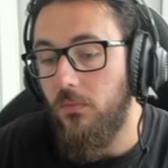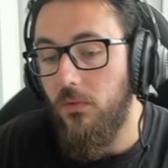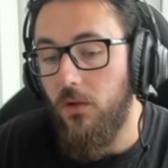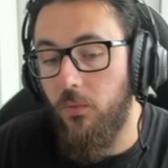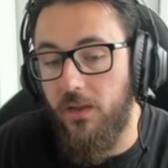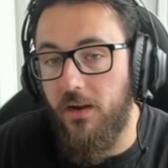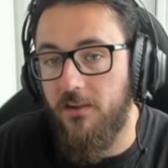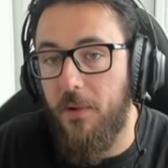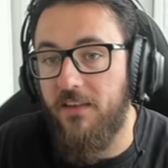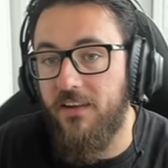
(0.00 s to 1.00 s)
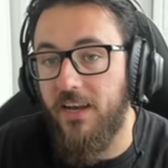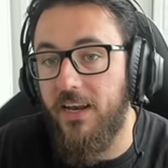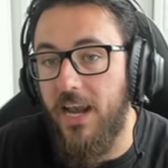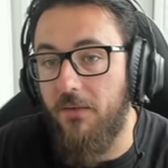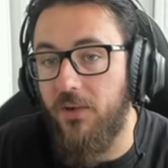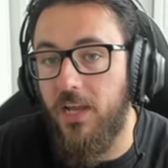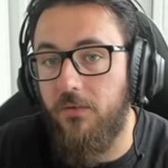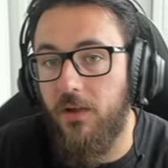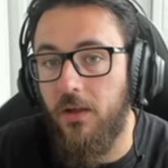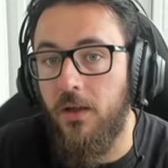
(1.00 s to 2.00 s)
Really nice spacing and never
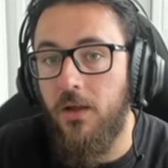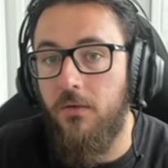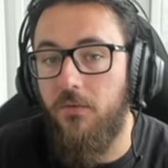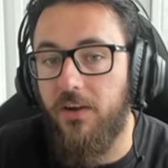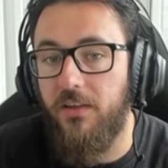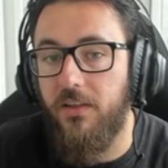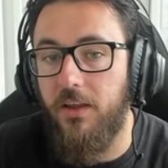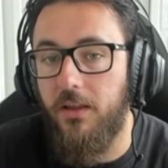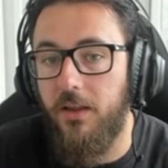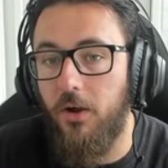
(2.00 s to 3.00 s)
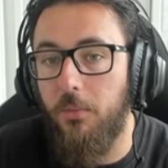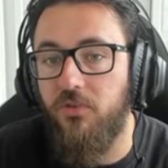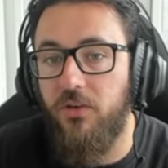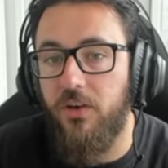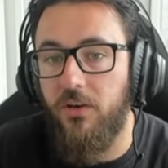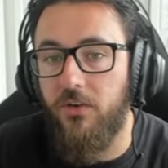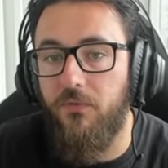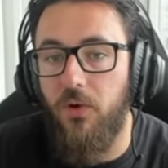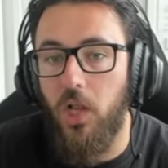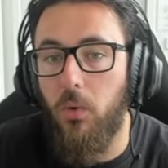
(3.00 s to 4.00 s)
giving Viktor the, the opportunity to
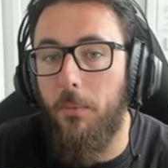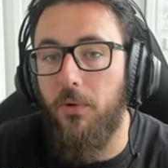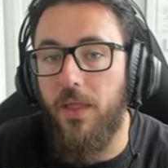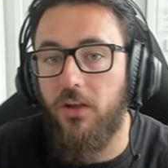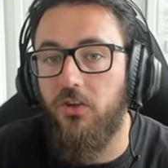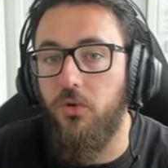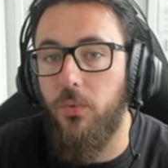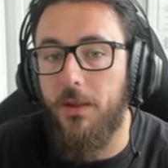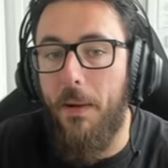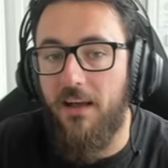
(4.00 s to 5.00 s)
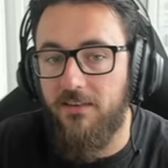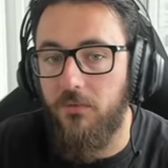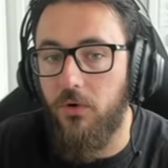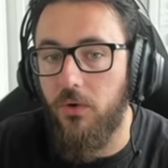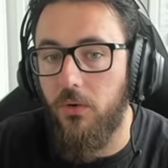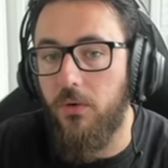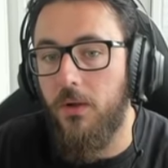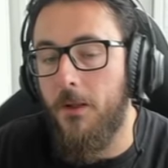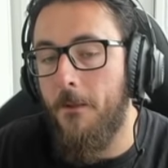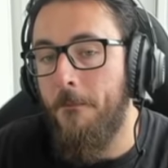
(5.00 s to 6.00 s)
follow up on that Q with the passive auto.
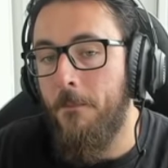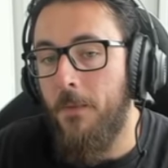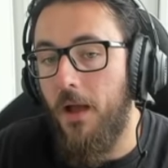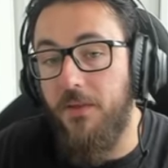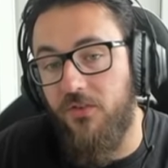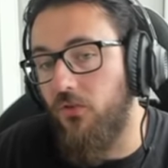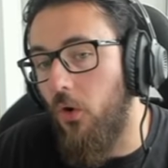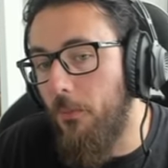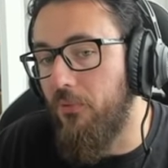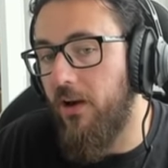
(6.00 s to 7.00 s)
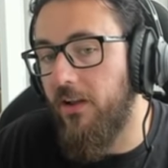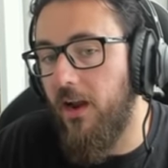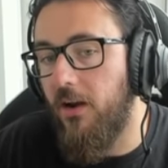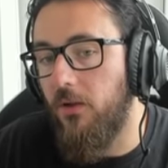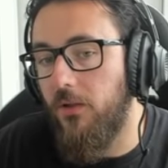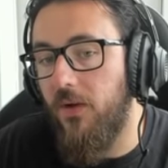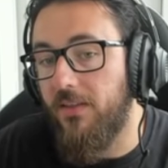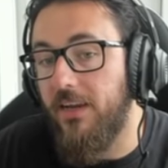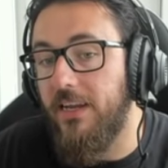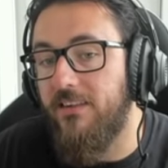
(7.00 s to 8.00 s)
And this is all predicated on the
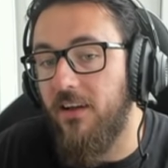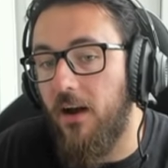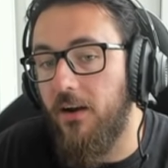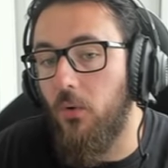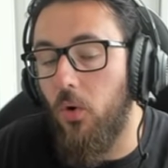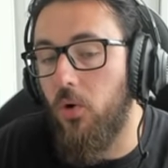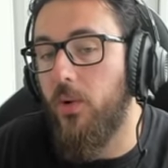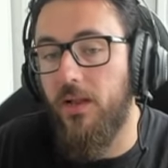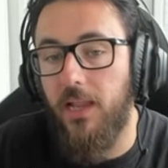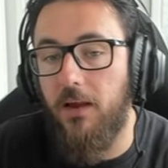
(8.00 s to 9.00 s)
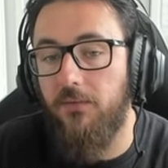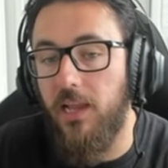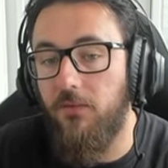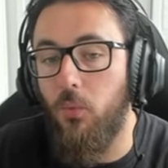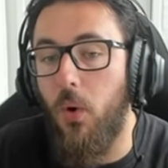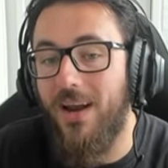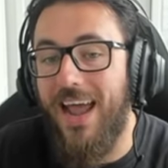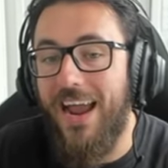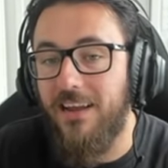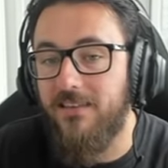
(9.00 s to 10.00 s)
fact that he started autoing the Lave level
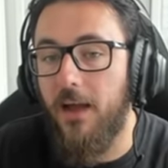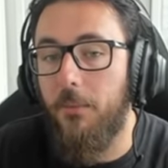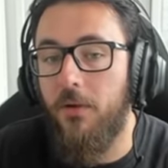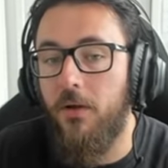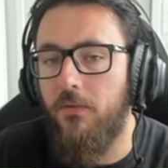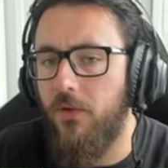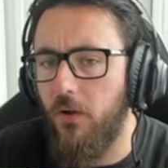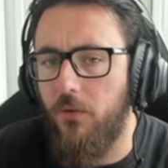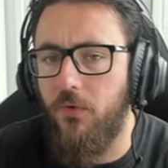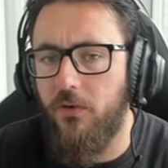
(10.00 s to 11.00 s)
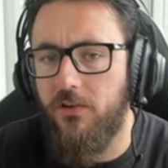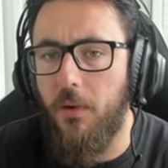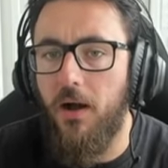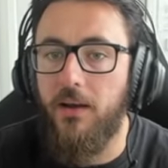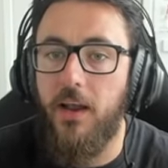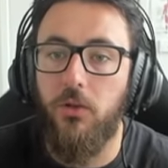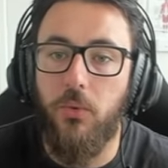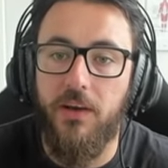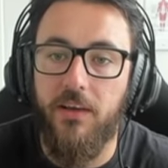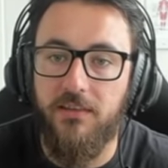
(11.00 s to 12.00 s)
one ASAP. Very, very smart. Now look
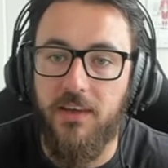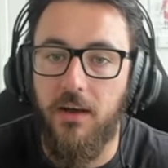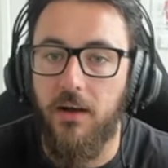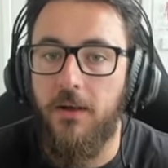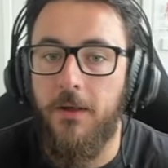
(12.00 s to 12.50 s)
what he does here.